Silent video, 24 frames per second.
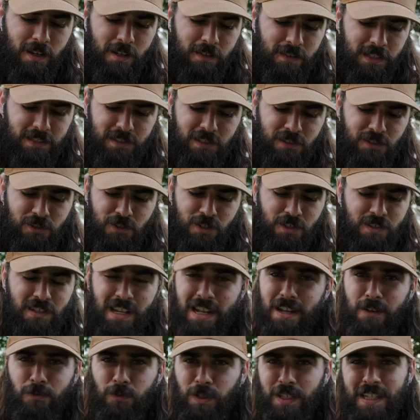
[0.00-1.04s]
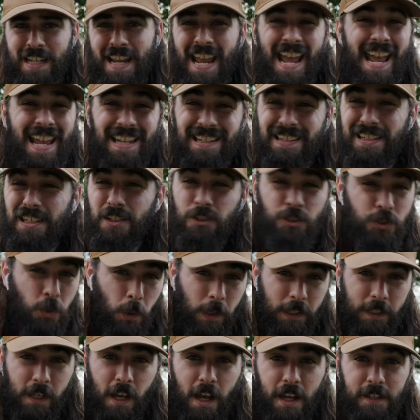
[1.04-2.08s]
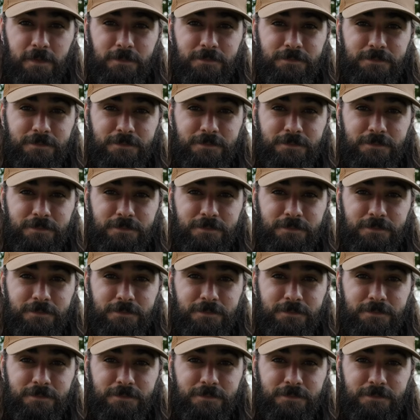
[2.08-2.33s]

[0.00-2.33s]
this is just a really handy shortcut.